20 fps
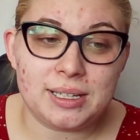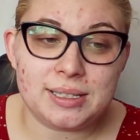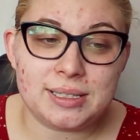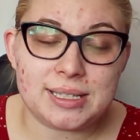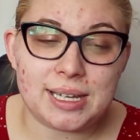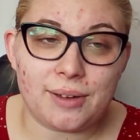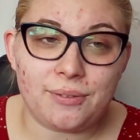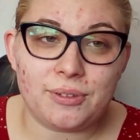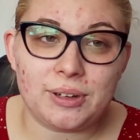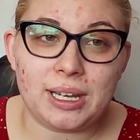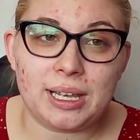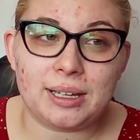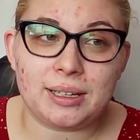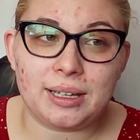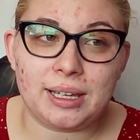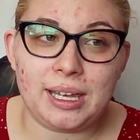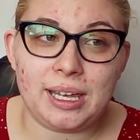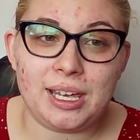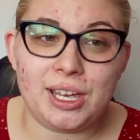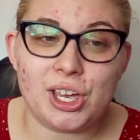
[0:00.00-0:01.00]

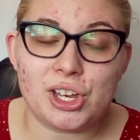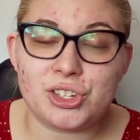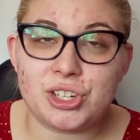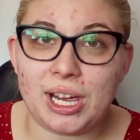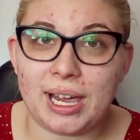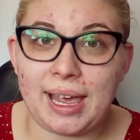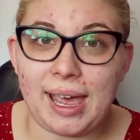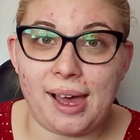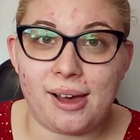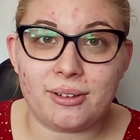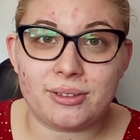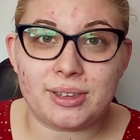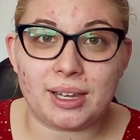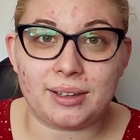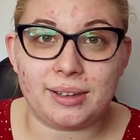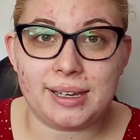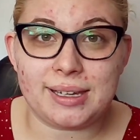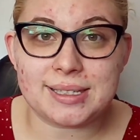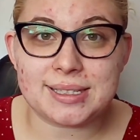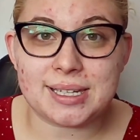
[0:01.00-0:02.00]
definitely check out the
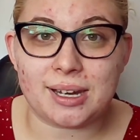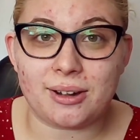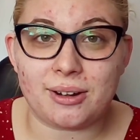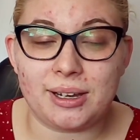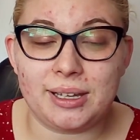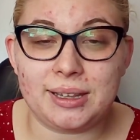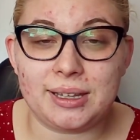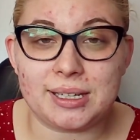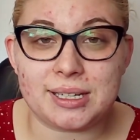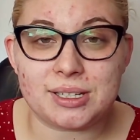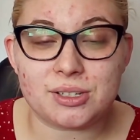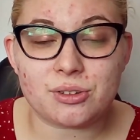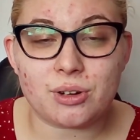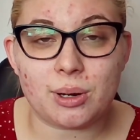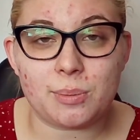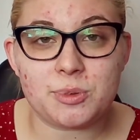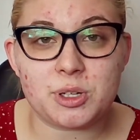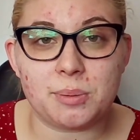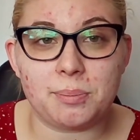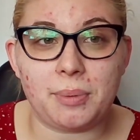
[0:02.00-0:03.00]
links that are in the
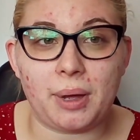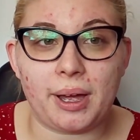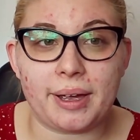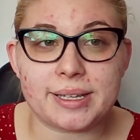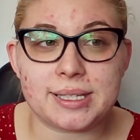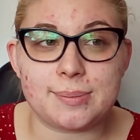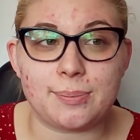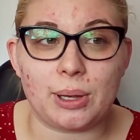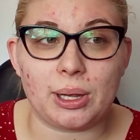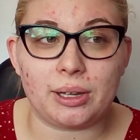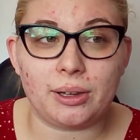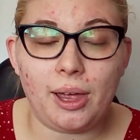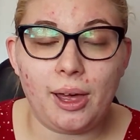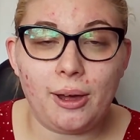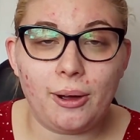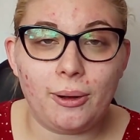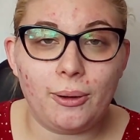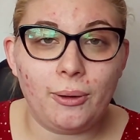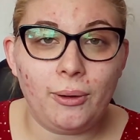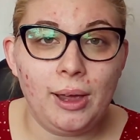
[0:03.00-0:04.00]
description box
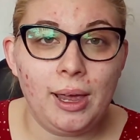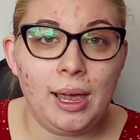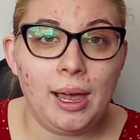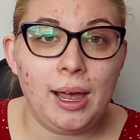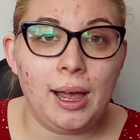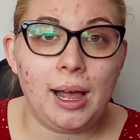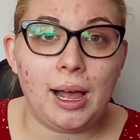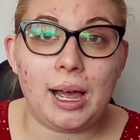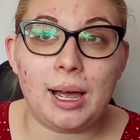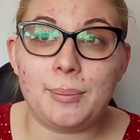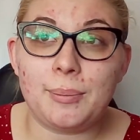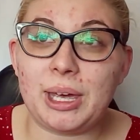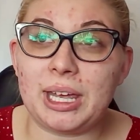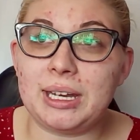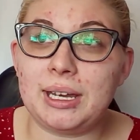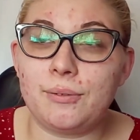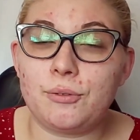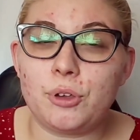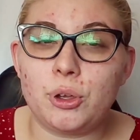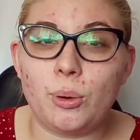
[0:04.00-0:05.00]
below.
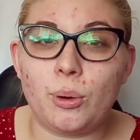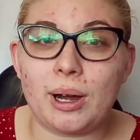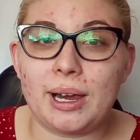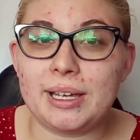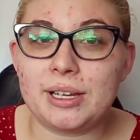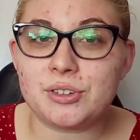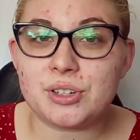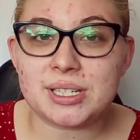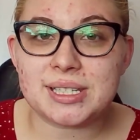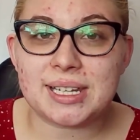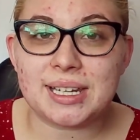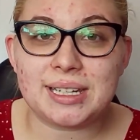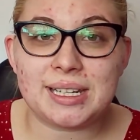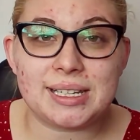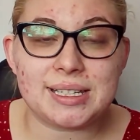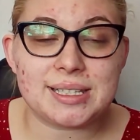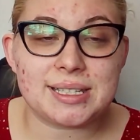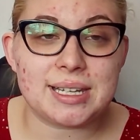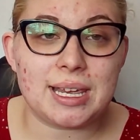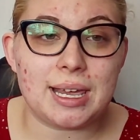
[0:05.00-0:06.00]
And if you are interested
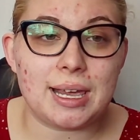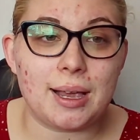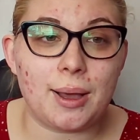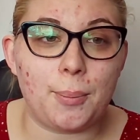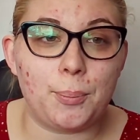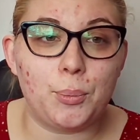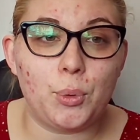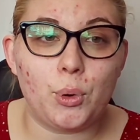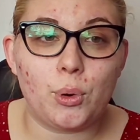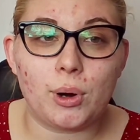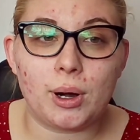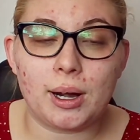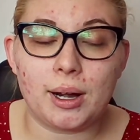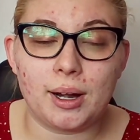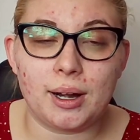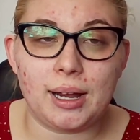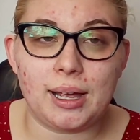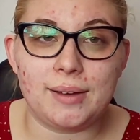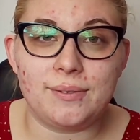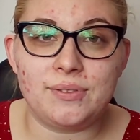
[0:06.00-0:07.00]
in seeing
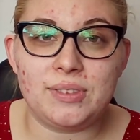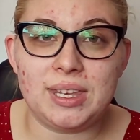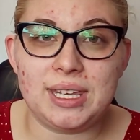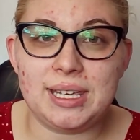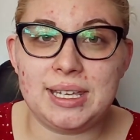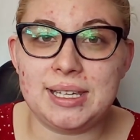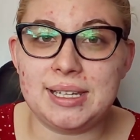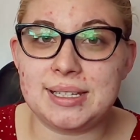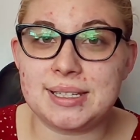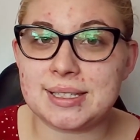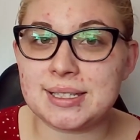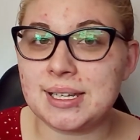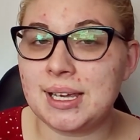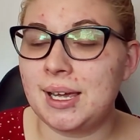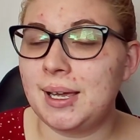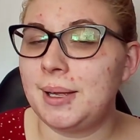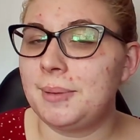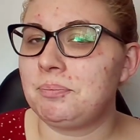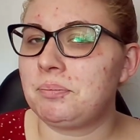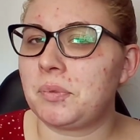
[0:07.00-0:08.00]
more of these
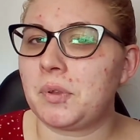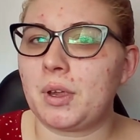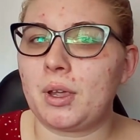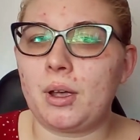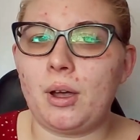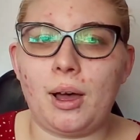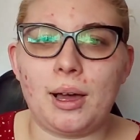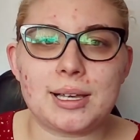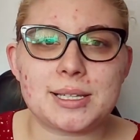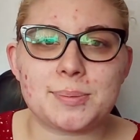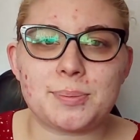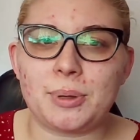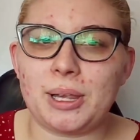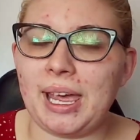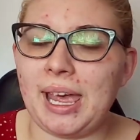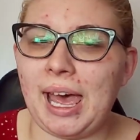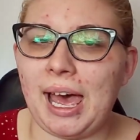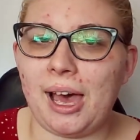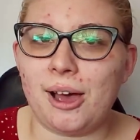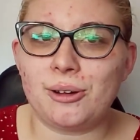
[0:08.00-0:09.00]

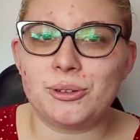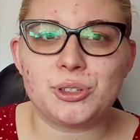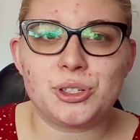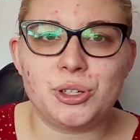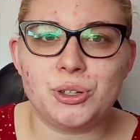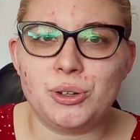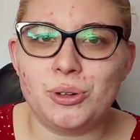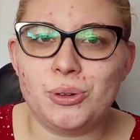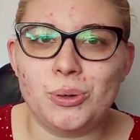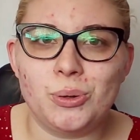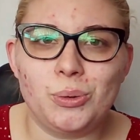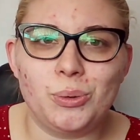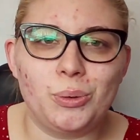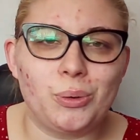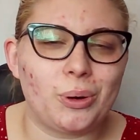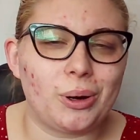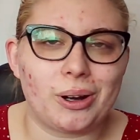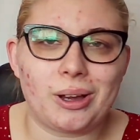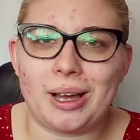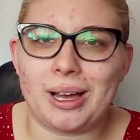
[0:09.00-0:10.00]
cosplay how-to
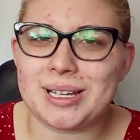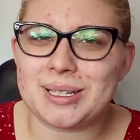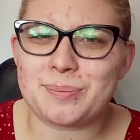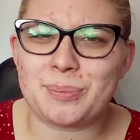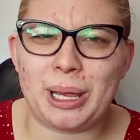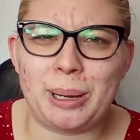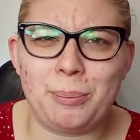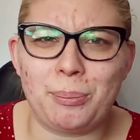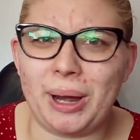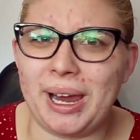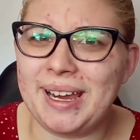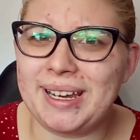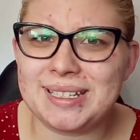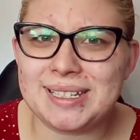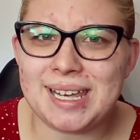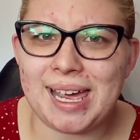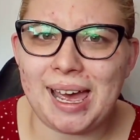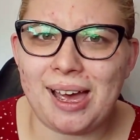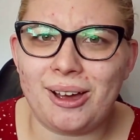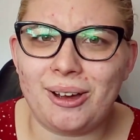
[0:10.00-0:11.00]
or cosplay
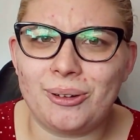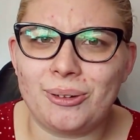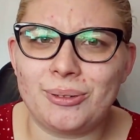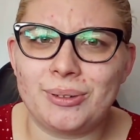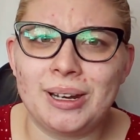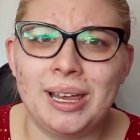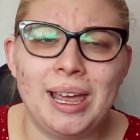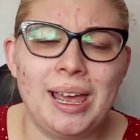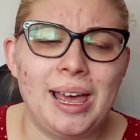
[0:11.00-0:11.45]
breakdown